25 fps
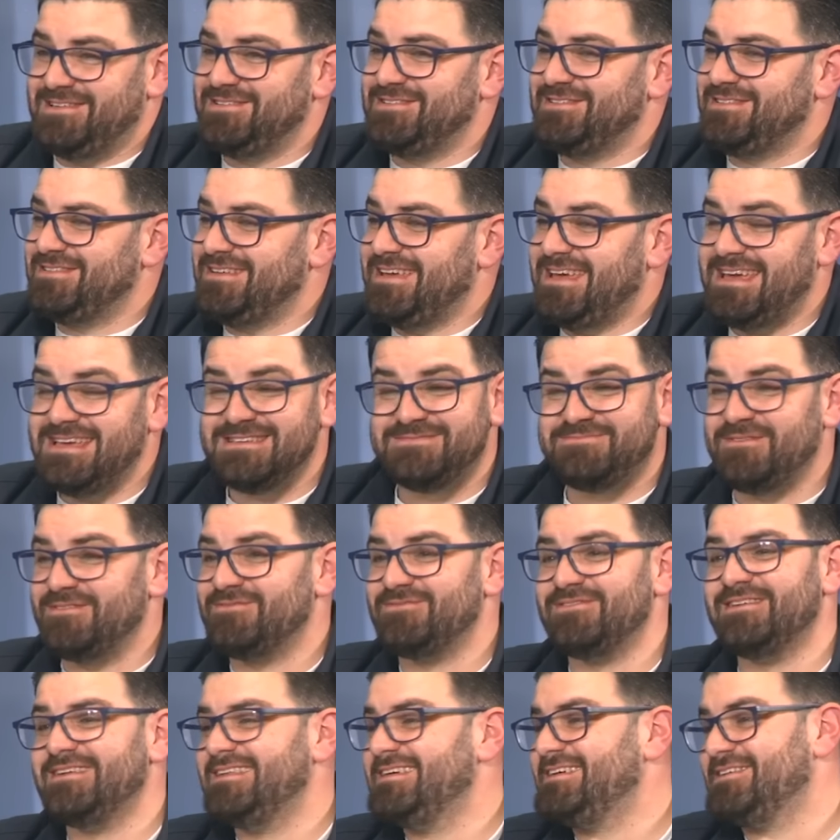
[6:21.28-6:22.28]
good. He's
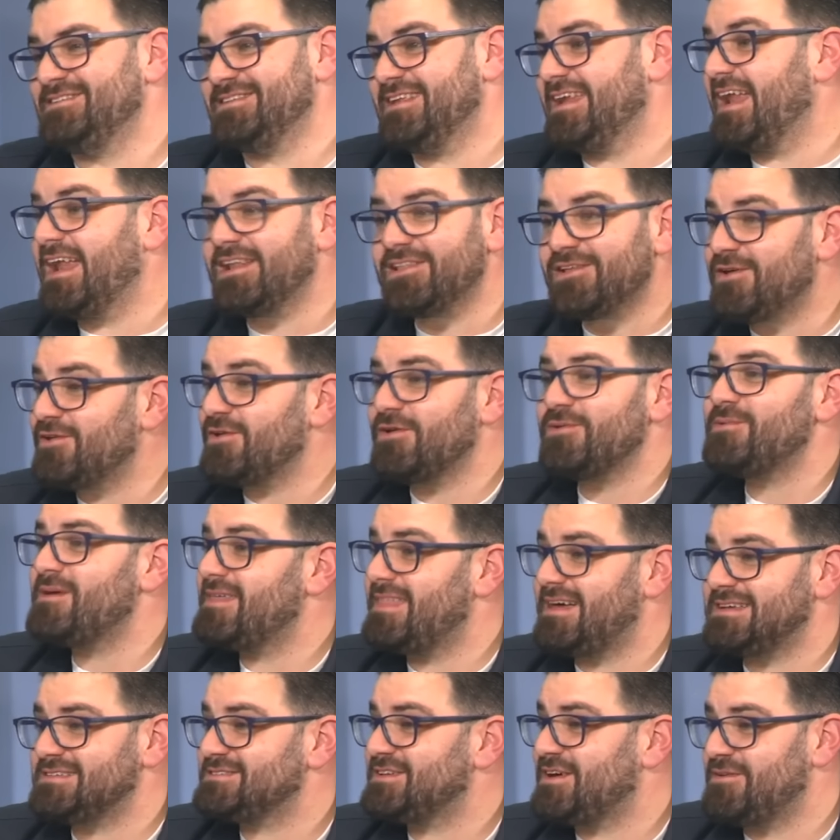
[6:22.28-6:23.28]
been really good, and I don't know where
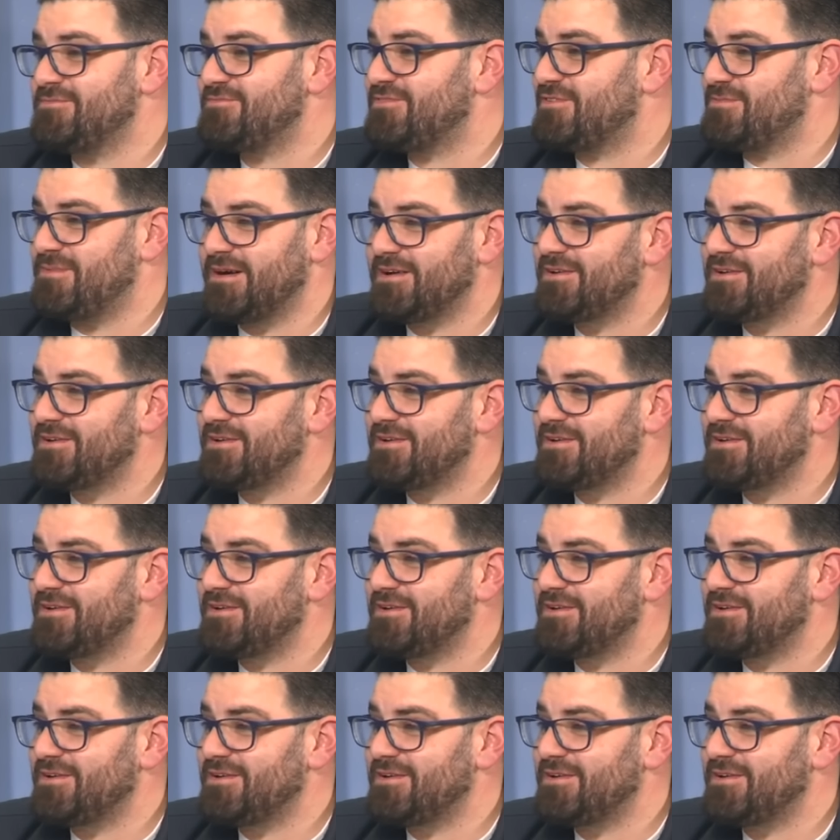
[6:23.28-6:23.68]
that's come from.